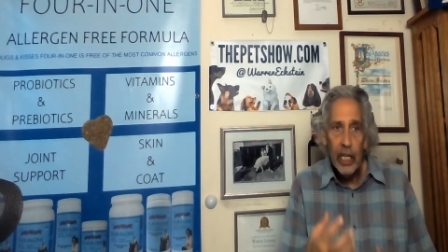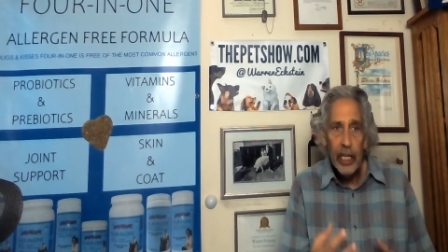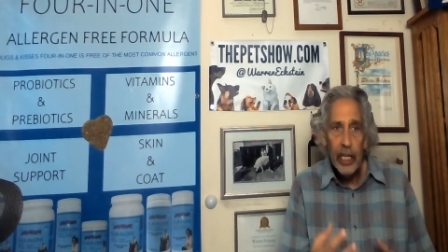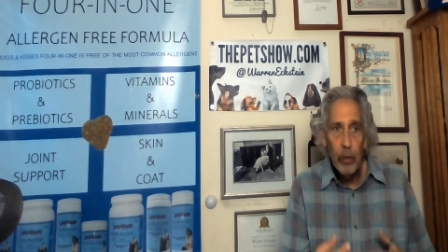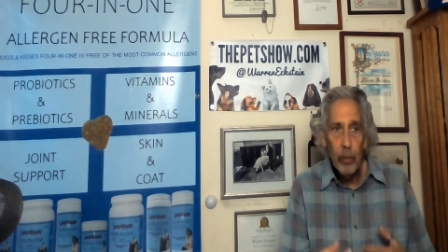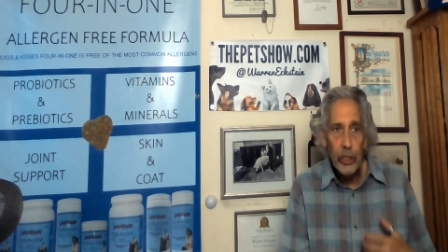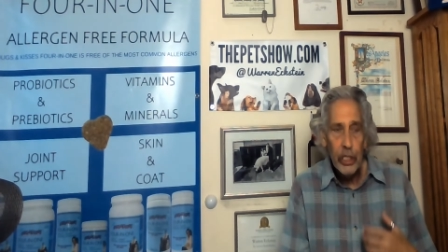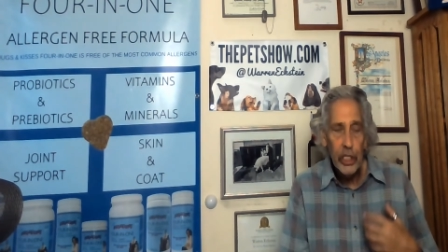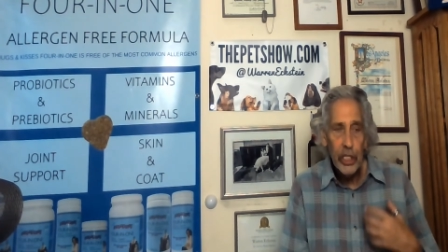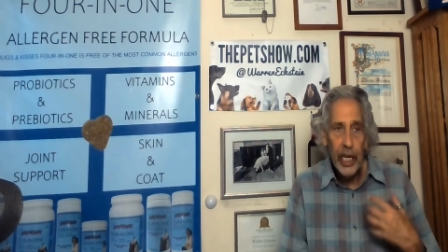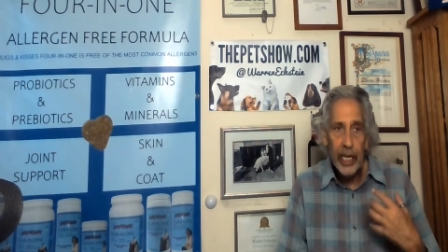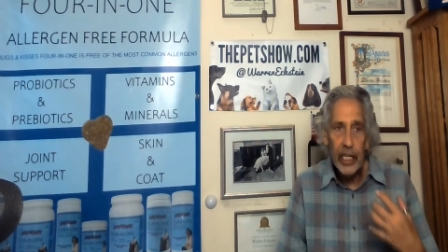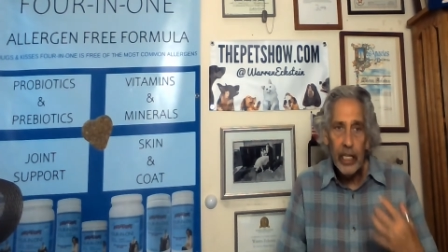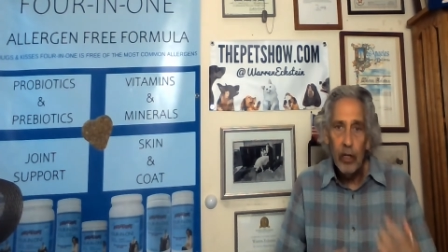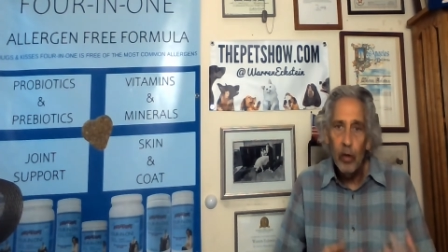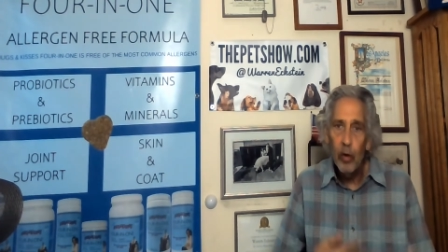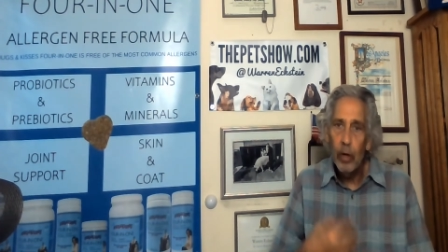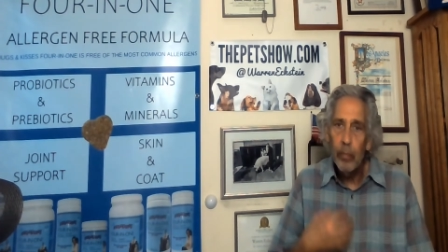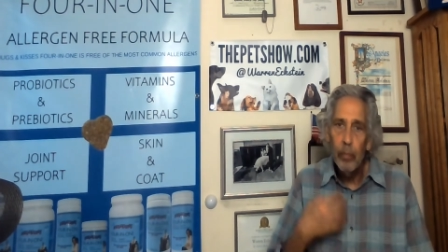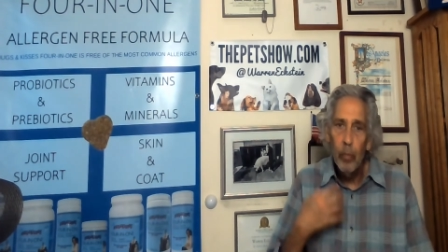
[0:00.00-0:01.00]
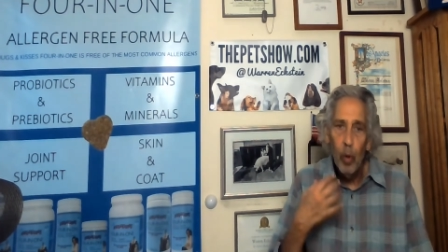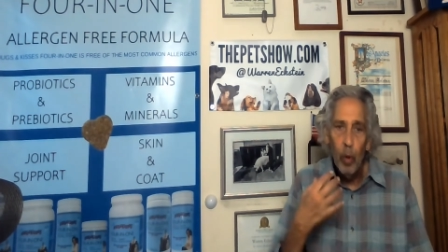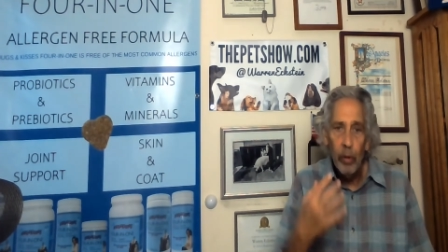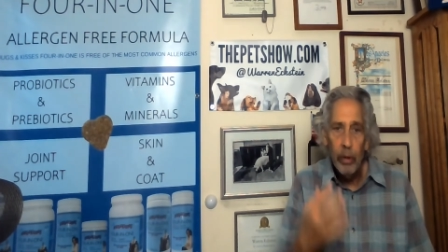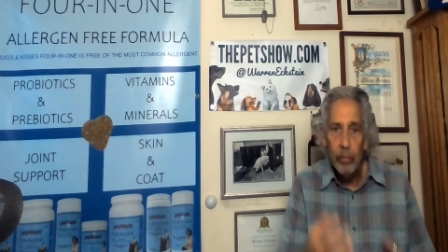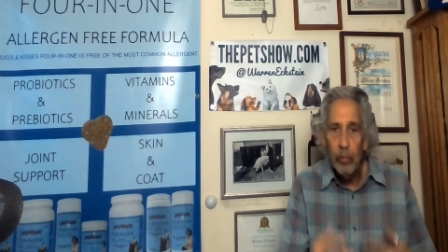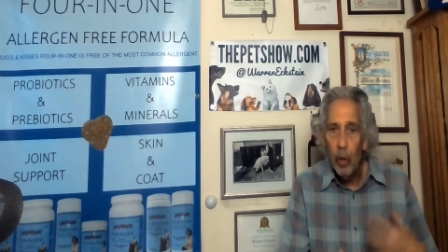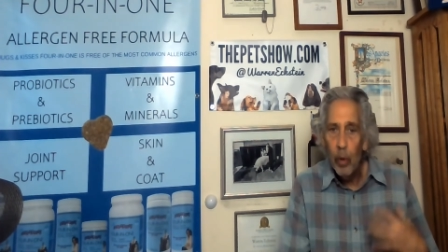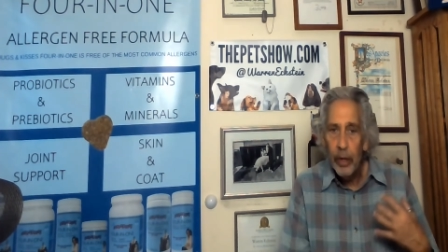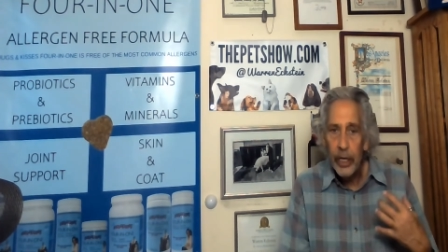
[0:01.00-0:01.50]
which is getting the dog more and
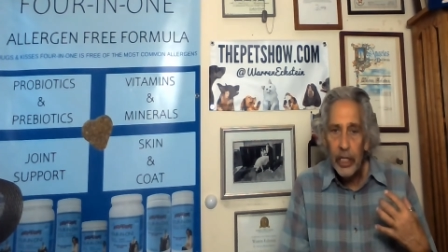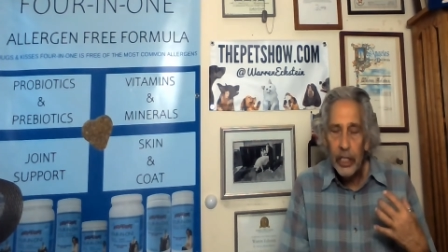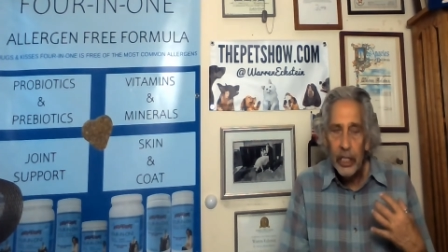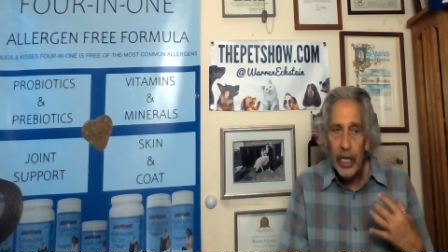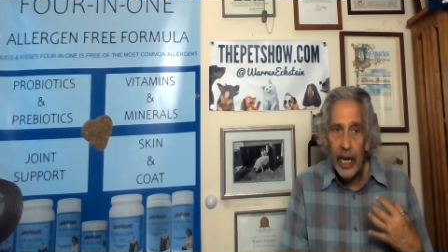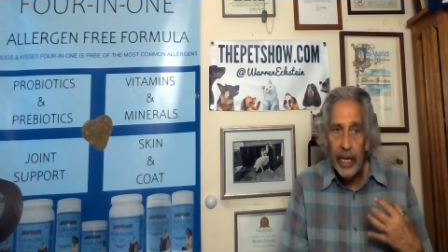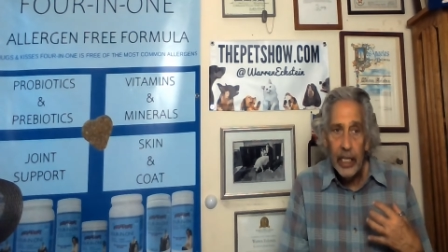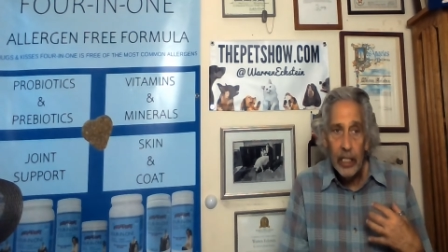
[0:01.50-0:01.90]
more excited.